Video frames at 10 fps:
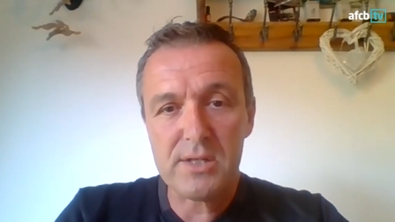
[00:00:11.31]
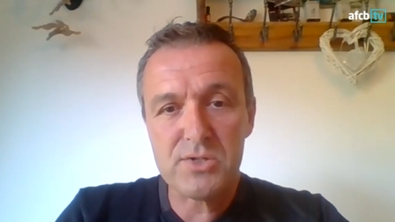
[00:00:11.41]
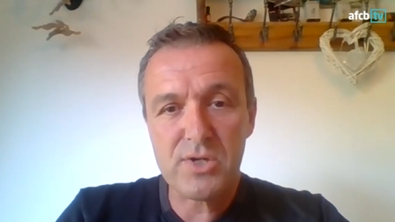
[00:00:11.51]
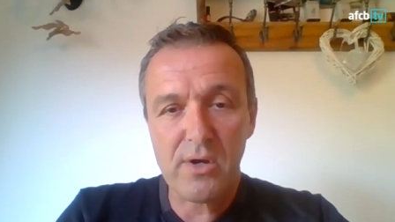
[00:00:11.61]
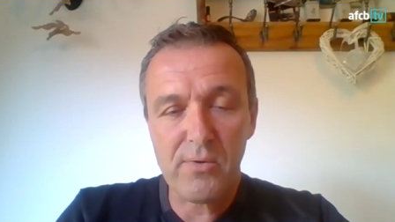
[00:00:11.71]

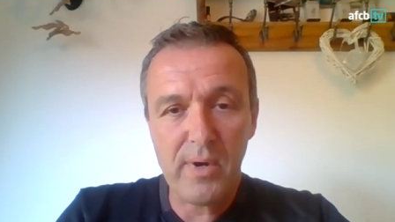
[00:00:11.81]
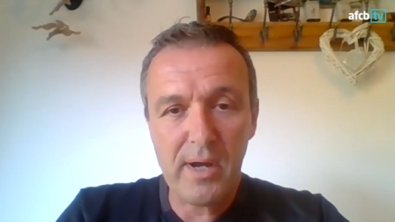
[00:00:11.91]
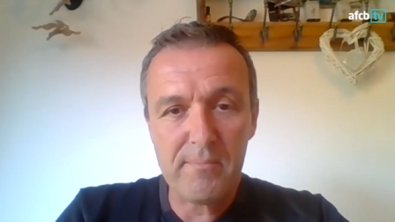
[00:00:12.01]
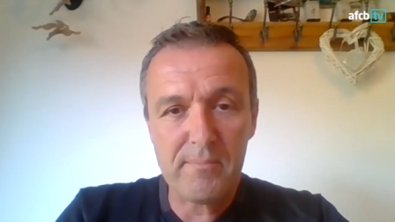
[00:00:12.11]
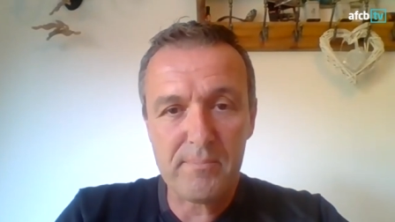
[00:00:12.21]

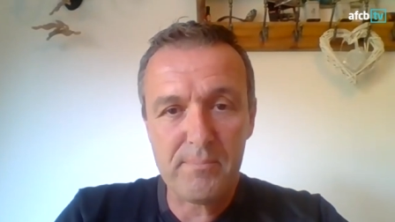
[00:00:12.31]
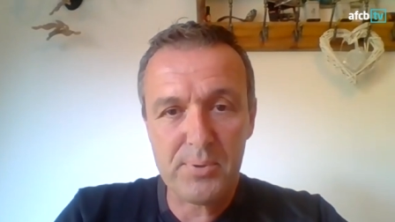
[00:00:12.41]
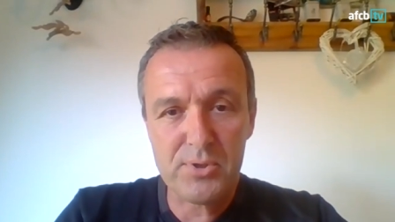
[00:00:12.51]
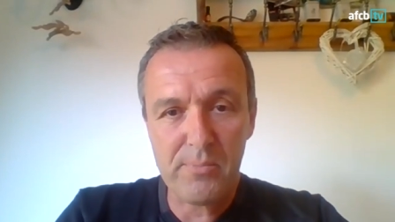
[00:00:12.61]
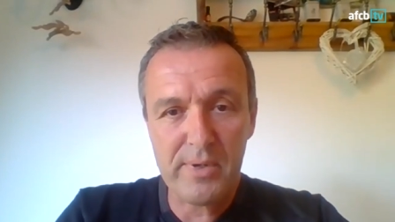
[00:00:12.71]
So
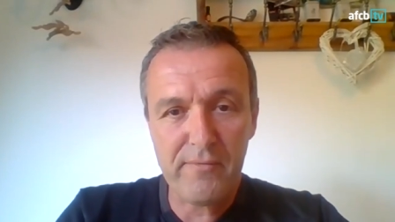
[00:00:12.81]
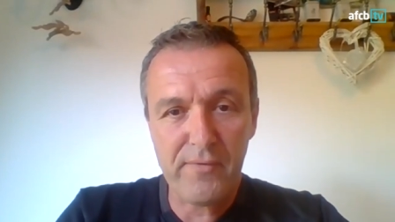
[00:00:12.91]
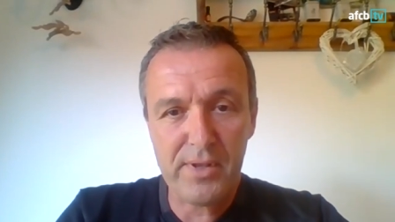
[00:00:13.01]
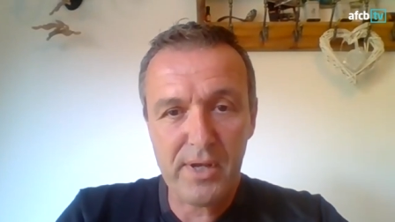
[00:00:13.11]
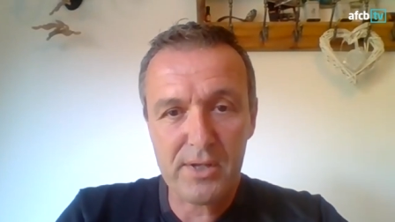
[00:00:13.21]
predominantly for
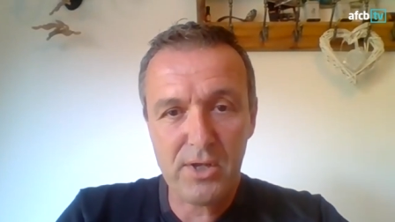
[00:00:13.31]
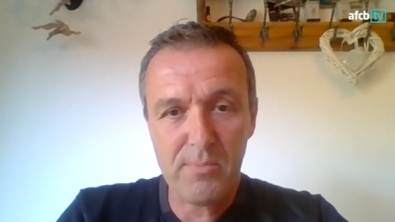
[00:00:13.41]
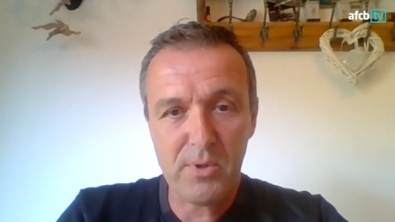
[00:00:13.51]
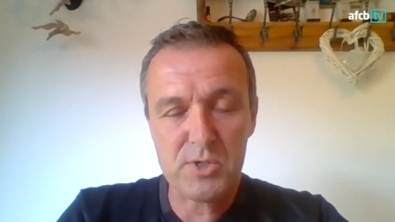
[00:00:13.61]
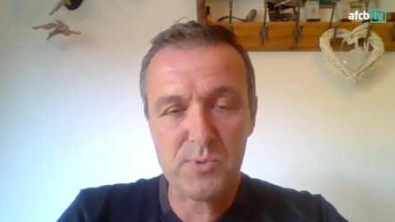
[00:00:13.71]
the
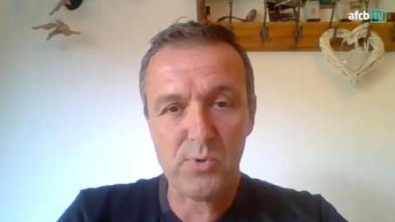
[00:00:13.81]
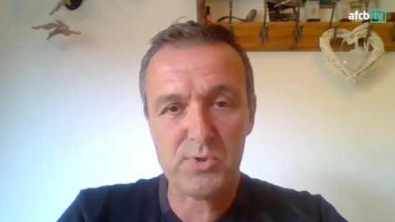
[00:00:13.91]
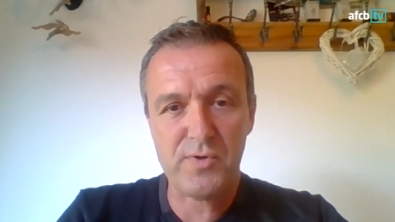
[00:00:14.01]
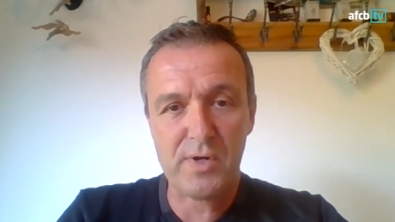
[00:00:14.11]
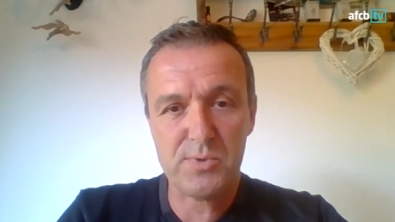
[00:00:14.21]
Community Sports
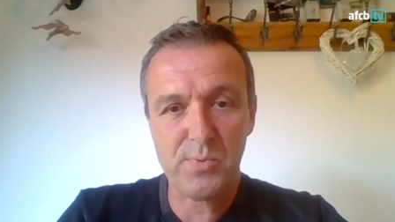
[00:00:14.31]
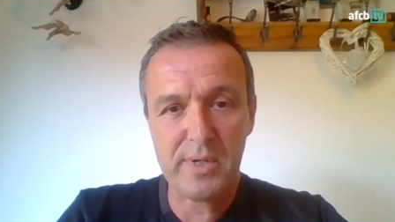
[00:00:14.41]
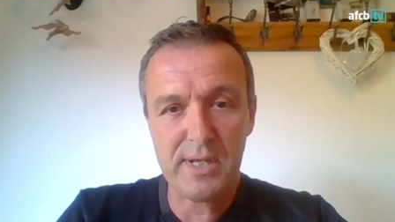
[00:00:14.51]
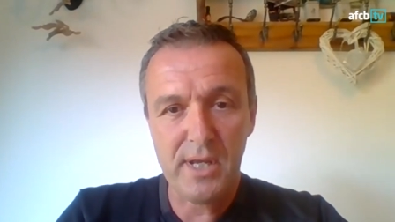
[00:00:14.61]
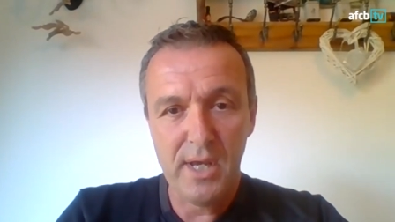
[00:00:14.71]
Trust,
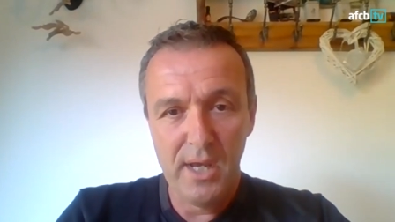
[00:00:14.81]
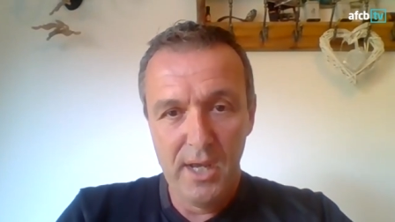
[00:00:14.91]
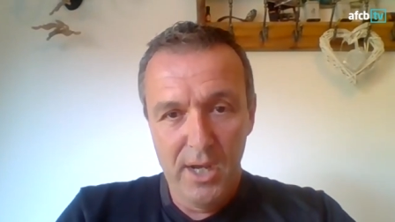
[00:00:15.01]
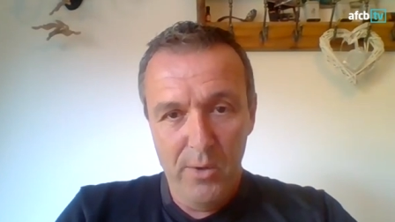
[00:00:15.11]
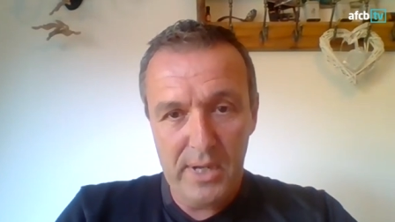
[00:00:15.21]
we
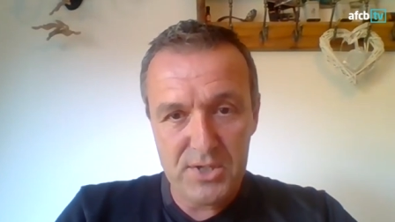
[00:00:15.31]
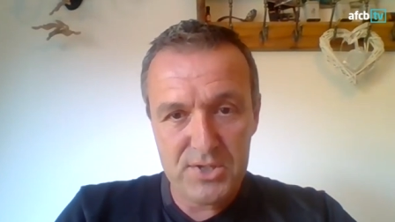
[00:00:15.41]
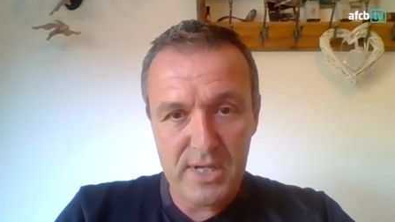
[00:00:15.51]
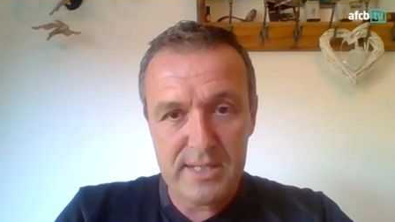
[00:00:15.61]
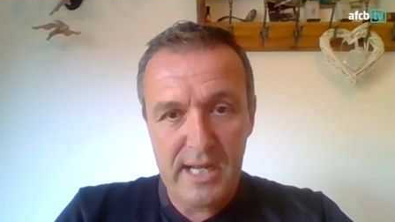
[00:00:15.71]
had to
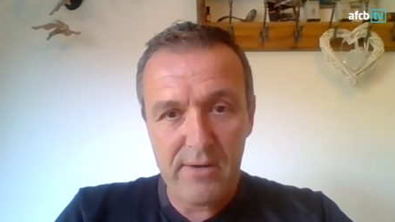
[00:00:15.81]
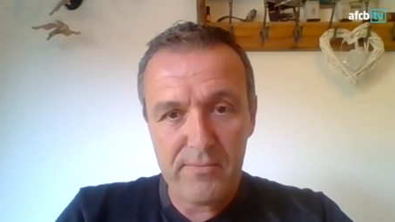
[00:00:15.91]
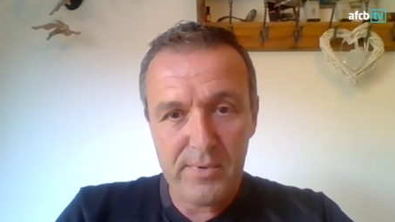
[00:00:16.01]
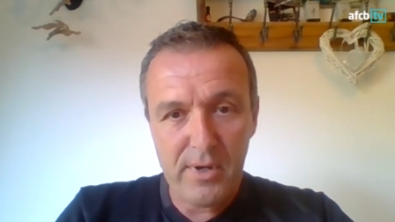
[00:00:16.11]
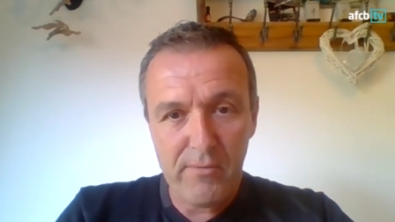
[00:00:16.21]
sit down,
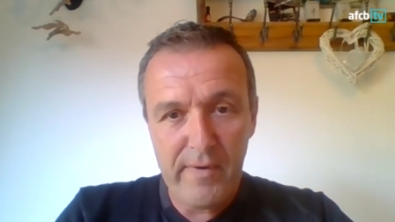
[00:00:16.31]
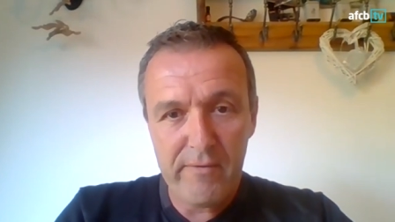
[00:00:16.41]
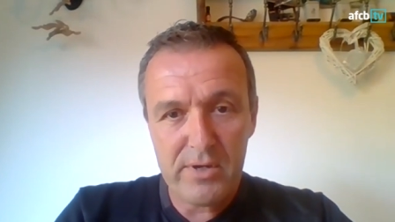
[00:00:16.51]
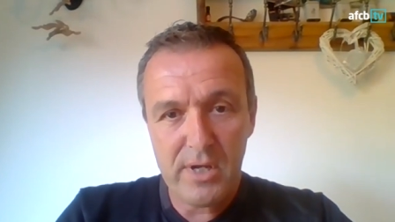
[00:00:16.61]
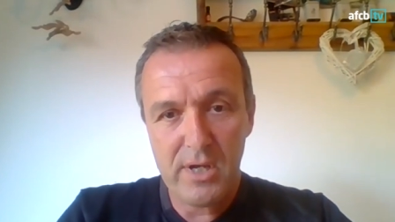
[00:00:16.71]
you know,
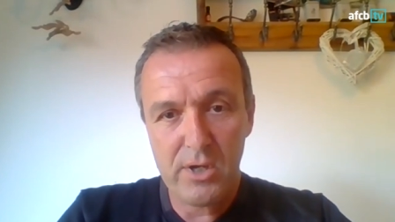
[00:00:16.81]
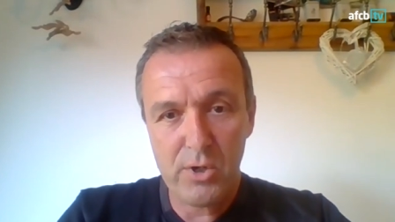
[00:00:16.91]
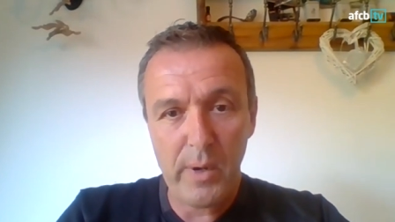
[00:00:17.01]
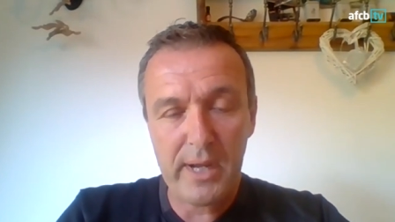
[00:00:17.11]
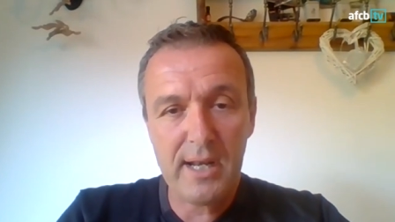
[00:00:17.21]
very
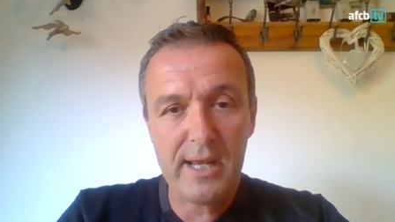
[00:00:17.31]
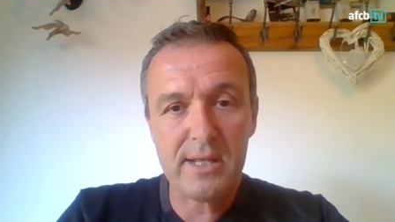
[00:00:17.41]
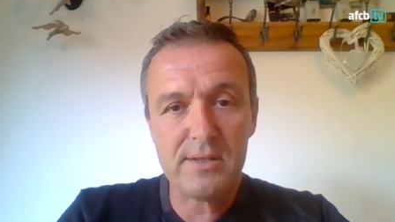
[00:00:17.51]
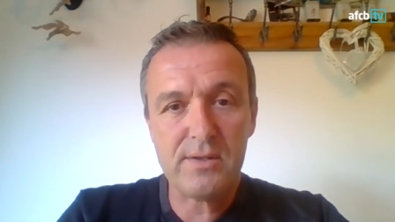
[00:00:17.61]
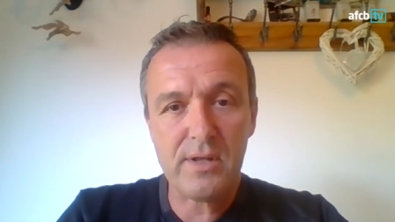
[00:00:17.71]
quickly and